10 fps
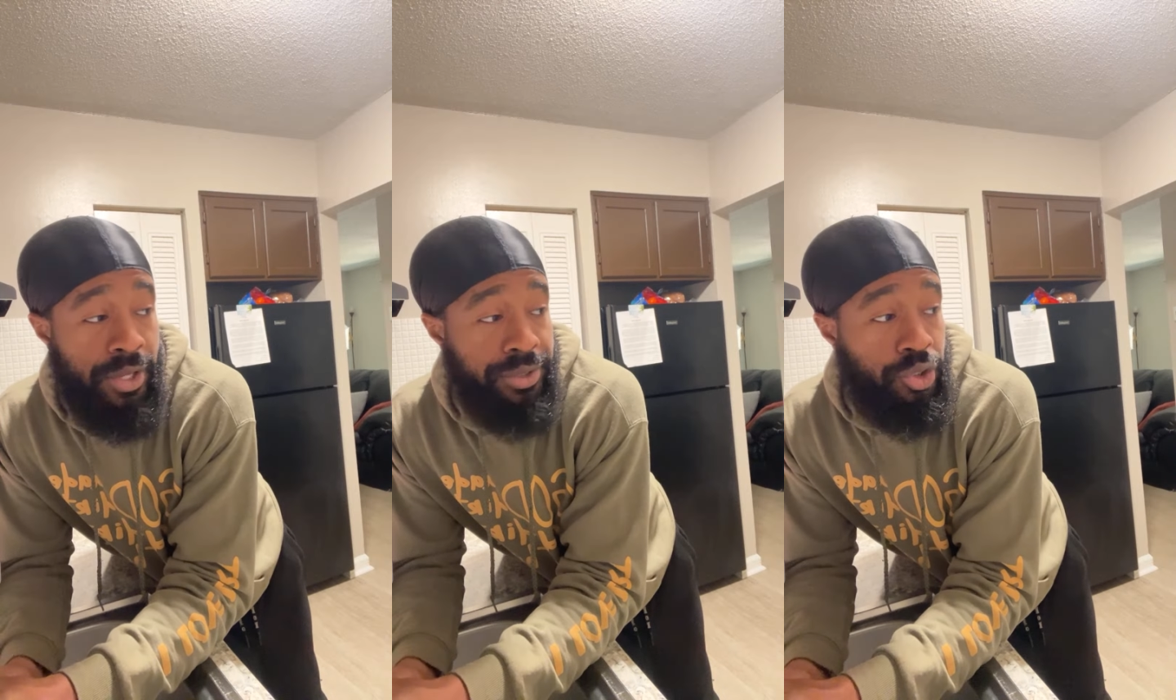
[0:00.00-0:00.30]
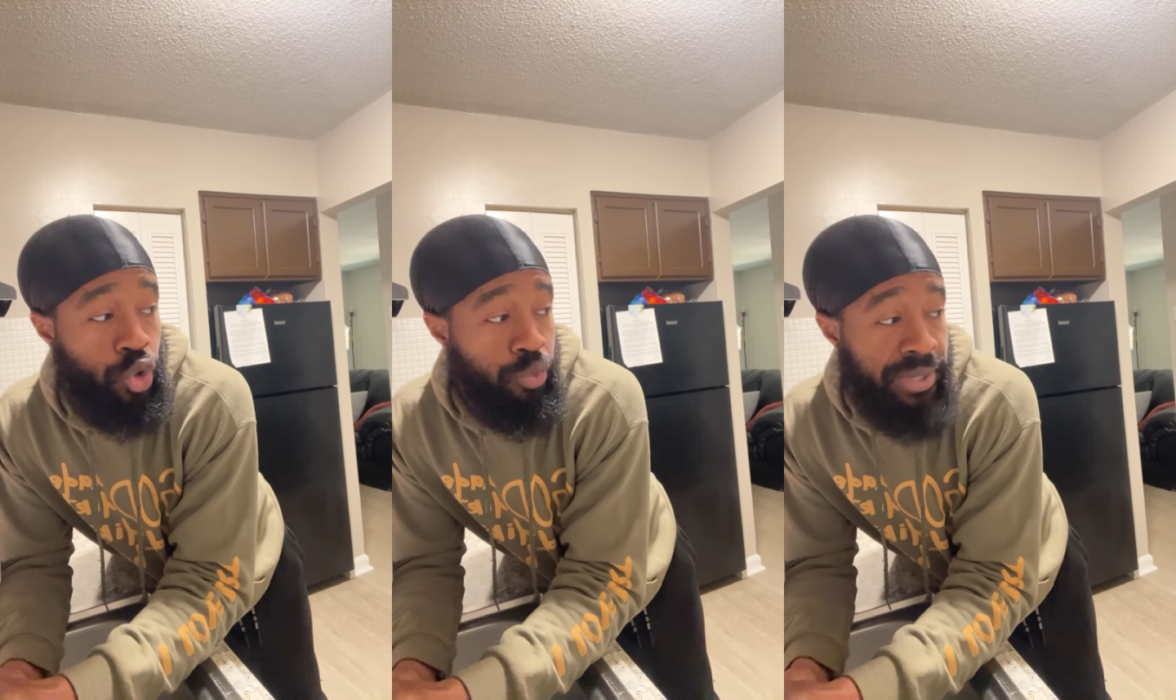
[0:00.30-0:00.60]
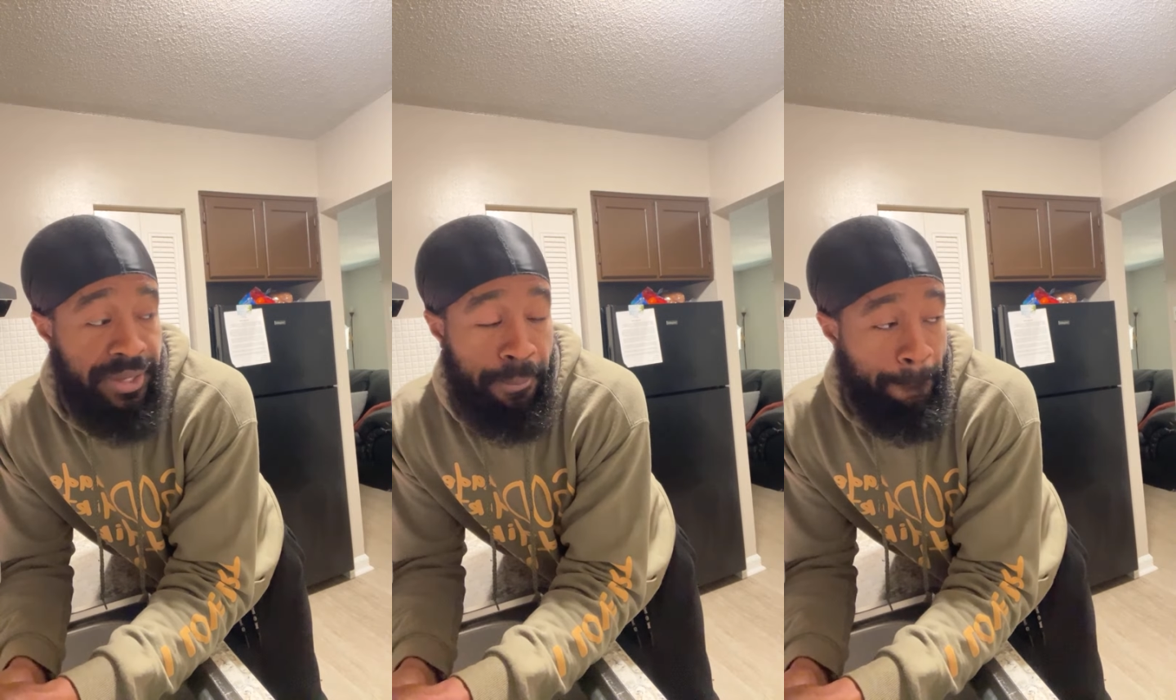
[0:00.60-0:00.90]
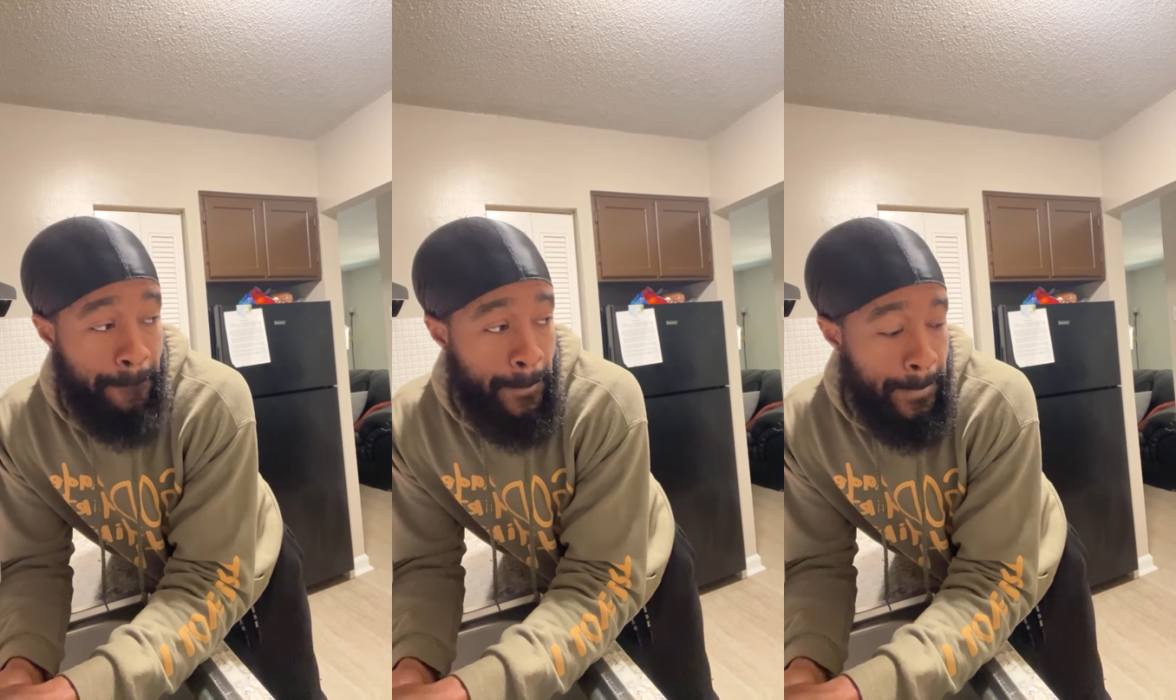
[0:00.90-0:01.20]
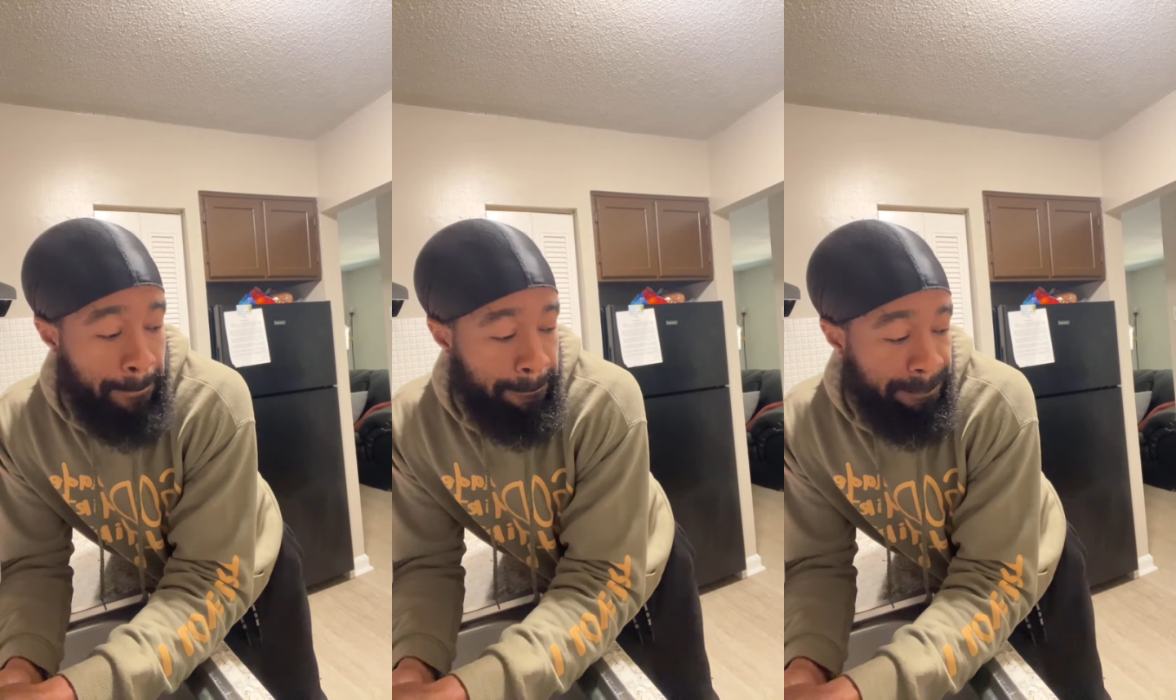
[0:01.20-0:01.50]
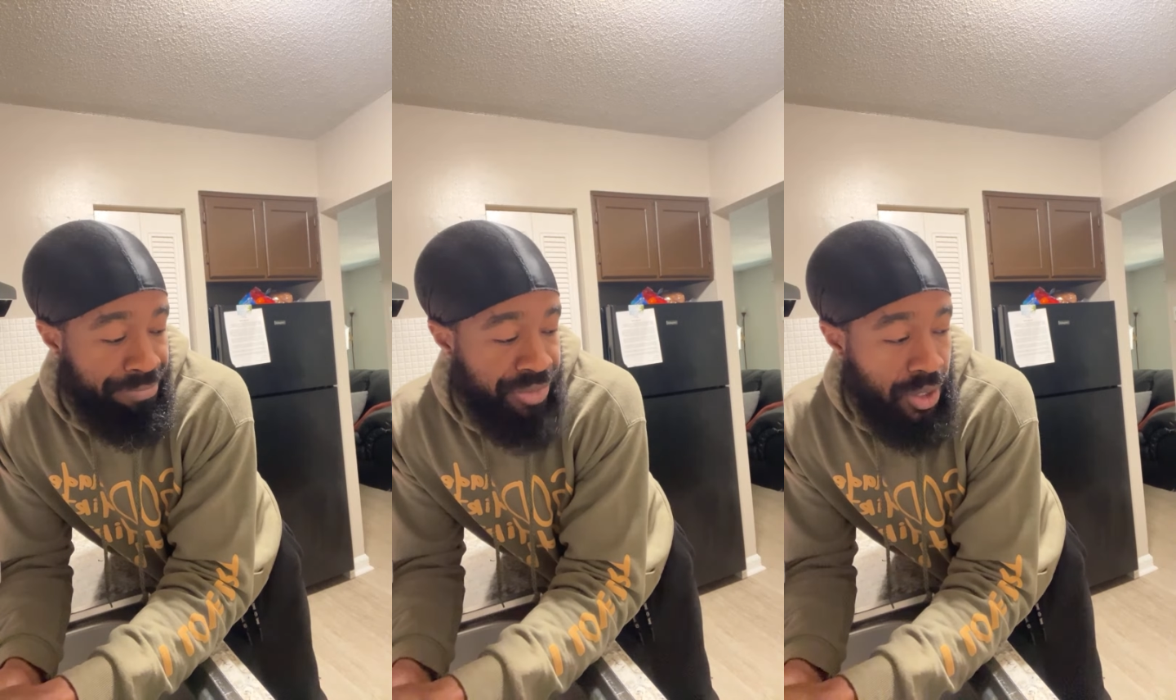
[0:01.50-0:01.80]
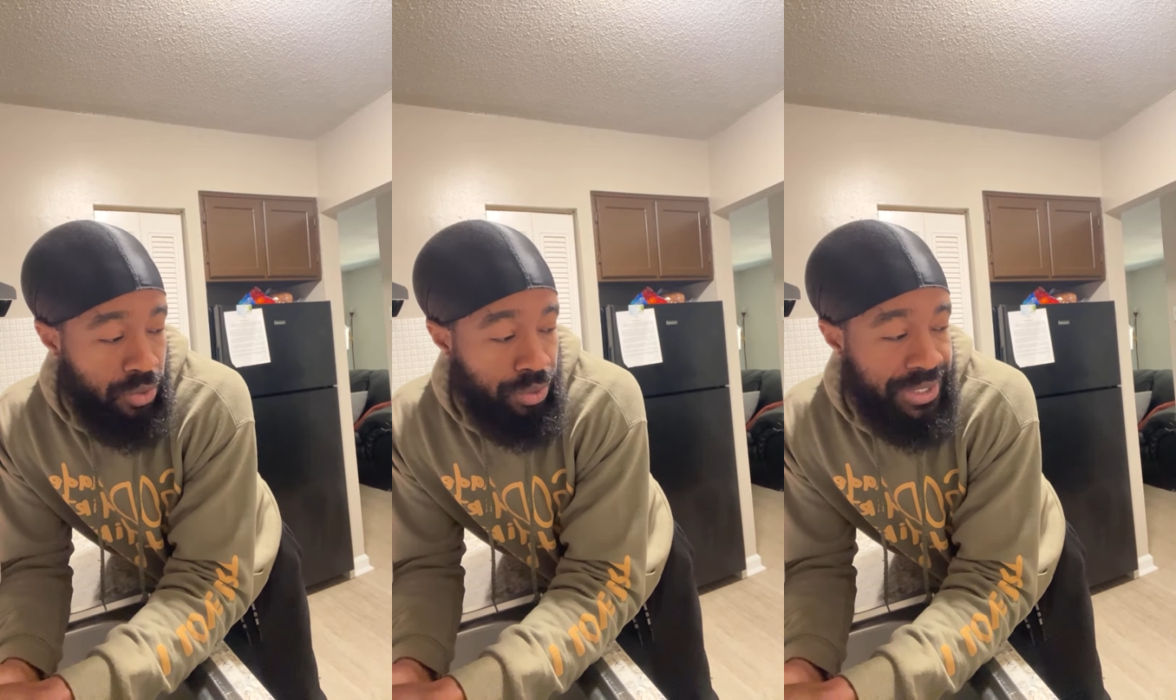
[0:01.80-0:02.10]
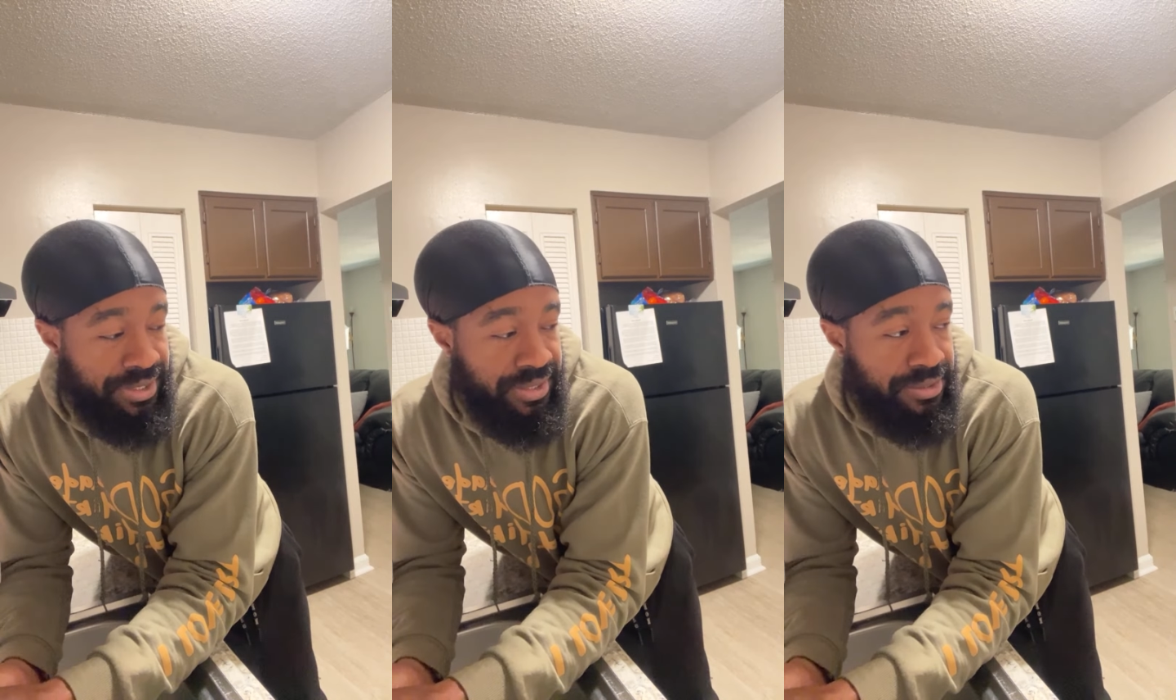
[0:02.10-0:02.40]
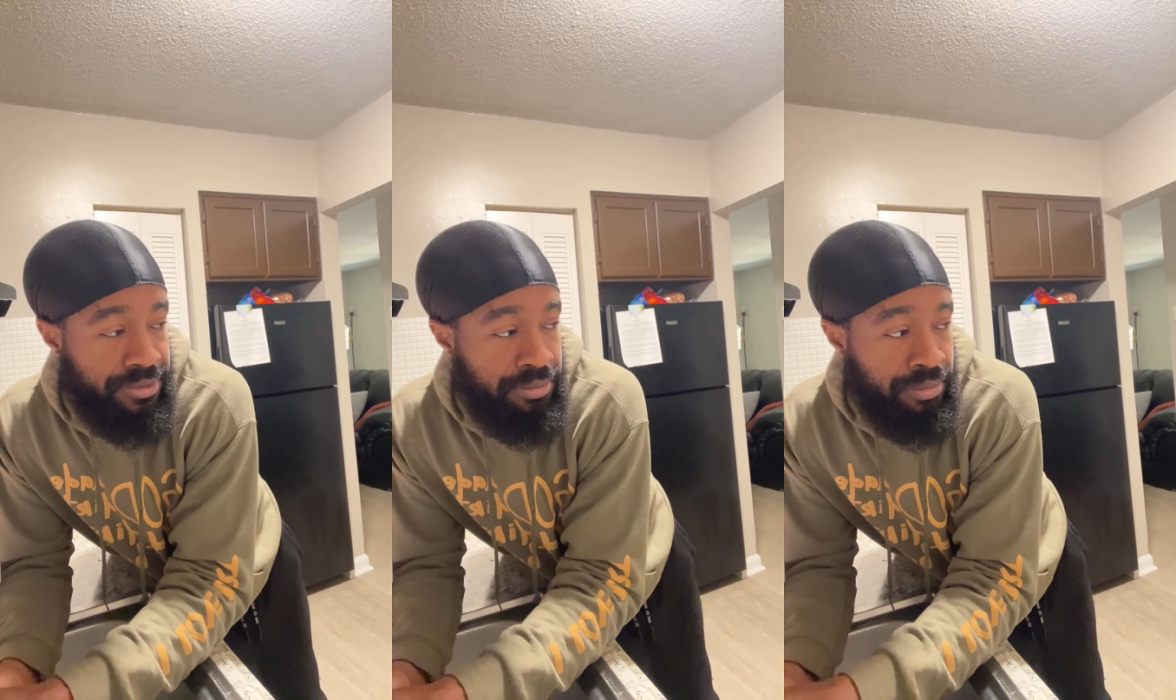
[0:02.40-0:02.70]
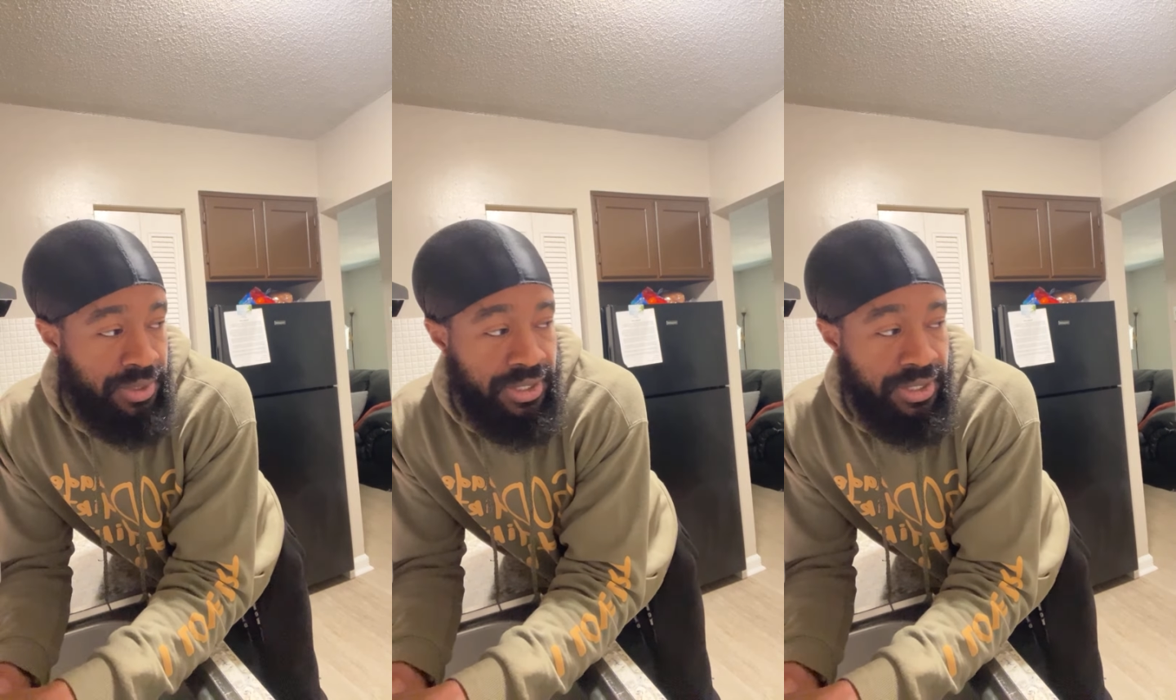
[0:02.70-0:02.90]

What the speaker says: To me, racism